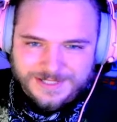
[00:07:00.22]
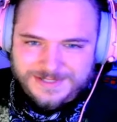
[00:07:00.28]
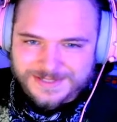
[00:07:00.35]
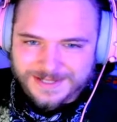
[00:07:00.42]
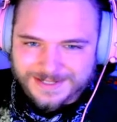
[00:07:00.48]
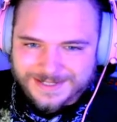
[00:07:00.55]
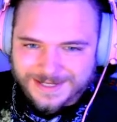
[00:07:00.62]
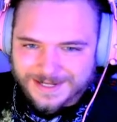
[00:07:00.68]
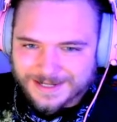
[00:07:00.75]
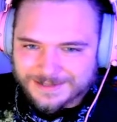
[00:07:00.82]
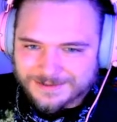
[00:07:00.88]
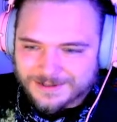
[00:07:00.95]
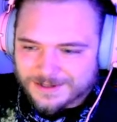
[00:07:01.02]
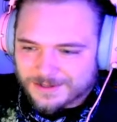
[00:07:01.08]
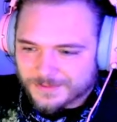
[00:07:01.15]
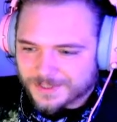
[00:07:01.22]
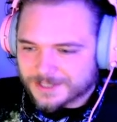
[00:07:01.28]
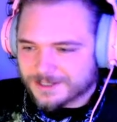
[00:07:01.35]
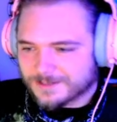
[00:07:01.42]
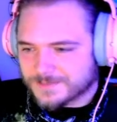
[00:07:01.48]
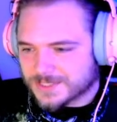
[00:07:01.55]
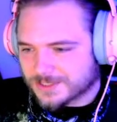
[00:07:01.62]
they can when it
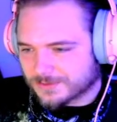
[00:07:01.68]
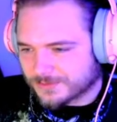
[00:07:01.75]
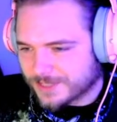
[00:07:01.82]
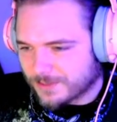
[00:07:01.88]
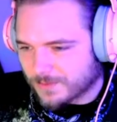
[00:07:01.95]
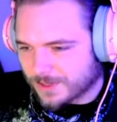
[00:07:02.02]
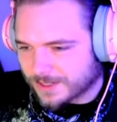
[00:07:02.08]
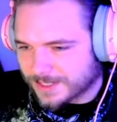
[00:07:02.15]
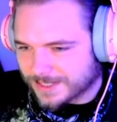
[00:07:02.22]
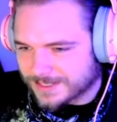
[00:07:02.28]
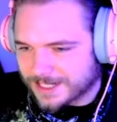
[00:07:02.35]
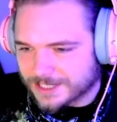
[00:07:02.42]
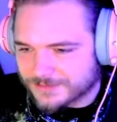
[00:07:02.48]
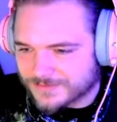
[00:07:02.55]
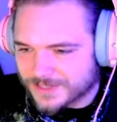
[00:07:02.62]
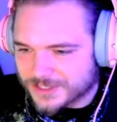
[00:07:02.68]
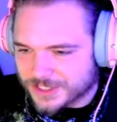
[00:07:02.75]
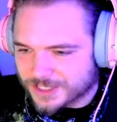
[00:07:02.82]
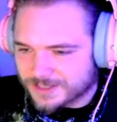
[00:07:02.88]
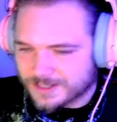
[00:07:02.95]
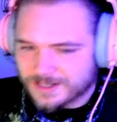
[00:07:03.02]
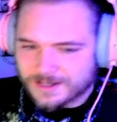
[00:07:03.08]
comes to reworking night
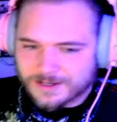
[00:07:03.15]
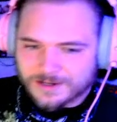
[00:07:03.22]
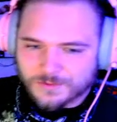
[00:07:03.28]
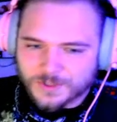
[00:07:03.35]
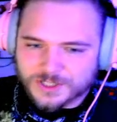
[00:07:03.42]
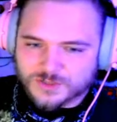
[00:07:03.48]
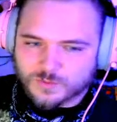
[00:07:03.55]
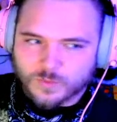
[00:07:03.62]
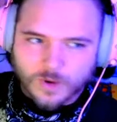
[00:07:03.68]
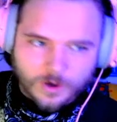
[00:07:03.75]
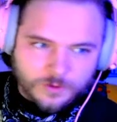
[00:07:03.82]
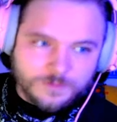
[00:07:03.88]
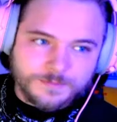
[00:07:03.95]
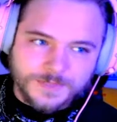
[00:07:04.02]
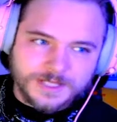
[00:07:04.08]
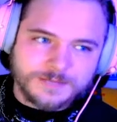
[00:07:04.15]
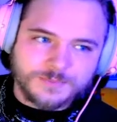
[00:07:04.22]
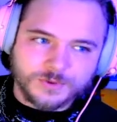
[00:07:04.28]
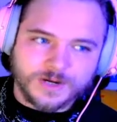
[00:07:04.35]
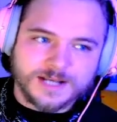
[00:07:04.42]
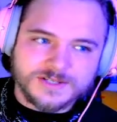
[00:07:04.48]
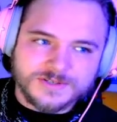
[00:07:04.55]
vision, which won't be
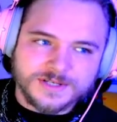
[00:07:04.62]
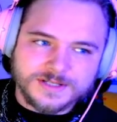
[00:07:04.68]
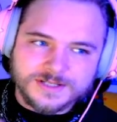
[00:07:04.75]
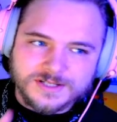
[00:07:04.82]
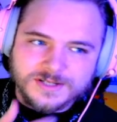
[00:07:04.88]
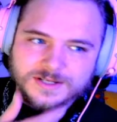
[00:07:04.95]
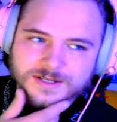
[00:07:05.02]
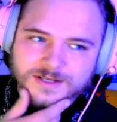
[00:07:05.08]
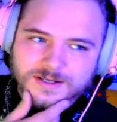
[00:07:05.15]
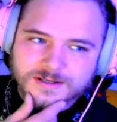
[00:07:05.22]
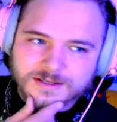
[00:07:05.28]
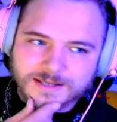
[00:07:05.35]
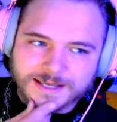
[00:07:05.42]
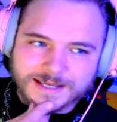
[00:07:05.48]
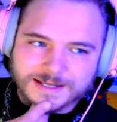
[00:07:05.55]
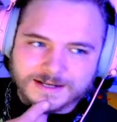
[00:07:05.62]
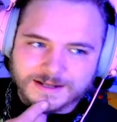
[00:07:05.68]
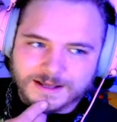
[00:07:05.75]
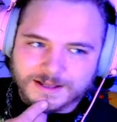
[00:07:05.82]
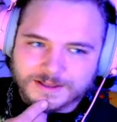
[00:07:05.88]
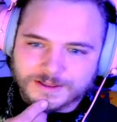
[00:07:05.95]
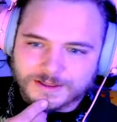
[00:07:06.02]
present in
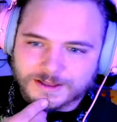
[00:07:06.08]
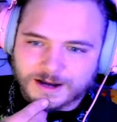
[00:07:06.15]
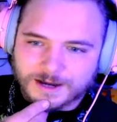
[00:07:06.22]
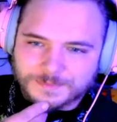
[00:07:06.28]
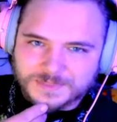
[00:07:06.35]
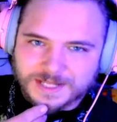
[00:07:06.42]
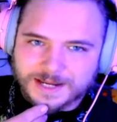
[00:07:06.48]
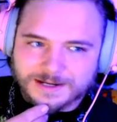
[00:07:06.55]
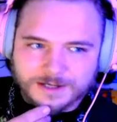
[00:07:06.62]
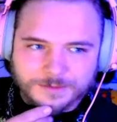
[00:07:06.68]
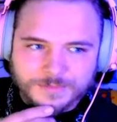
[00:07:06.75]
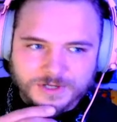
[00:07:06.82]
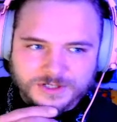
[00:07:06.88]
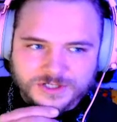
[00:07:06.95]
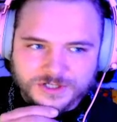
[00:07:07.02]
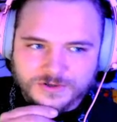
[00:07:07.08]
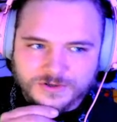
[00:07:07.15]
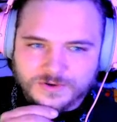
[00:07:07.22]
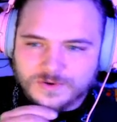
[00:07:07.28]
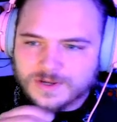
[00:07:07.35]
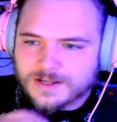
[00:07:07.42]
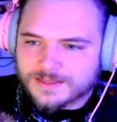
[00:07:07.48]
update number
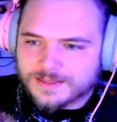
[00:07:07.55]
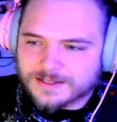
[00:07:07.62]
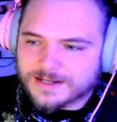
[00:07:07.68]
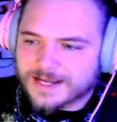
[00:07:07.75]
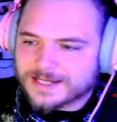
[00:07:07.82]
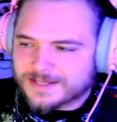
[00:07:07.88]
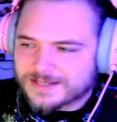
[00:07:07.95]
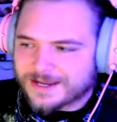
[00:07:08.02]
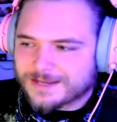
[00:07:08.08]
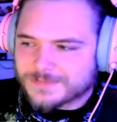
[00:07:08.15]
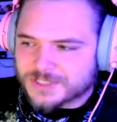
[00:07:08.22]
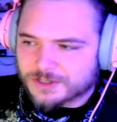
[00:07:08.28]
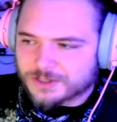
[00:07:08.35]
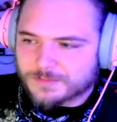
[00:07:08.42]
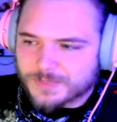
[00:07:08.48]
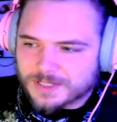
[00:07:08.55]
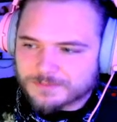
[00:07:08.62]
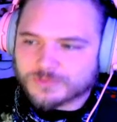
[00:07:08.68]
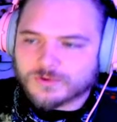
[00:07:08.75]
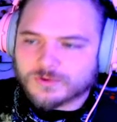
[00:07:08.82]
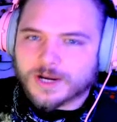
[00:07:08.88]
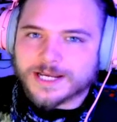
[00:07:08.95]
2. The nighttime should be
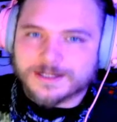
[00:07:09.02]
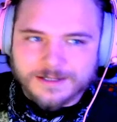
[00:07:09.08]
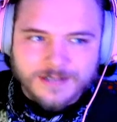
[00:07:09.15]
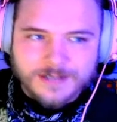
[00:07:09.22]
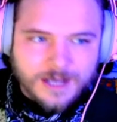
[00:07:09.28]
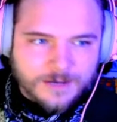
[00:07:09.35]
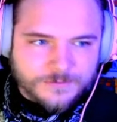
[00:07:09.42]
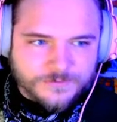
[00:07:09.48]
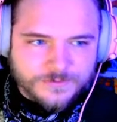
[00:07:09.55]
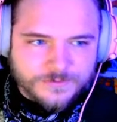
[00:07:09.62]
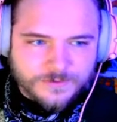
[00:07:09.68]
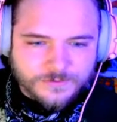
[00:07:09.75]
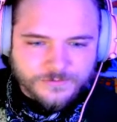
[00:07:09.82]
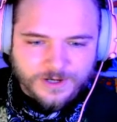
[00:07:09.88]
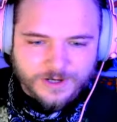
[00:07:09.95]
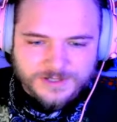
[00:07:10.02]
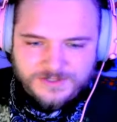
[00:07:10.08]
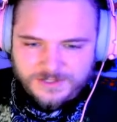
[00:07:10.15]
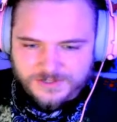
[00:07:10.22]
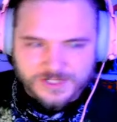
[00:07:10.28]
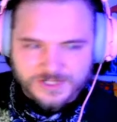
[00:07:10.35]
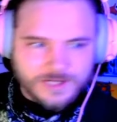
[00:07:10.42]
bright enough for us to
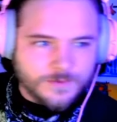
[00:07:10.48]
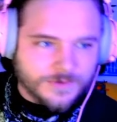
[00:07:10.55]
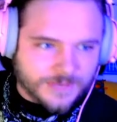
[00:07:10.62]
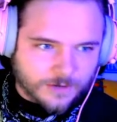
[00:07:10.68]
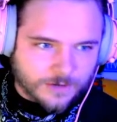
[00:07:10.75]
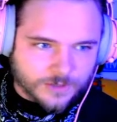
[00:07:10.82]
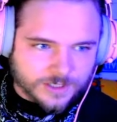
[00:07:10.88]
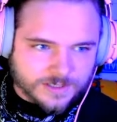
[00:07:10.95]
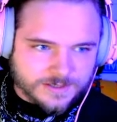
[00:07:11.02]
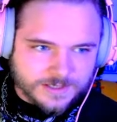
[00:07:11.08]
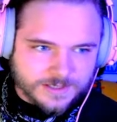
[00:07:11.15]
see without it.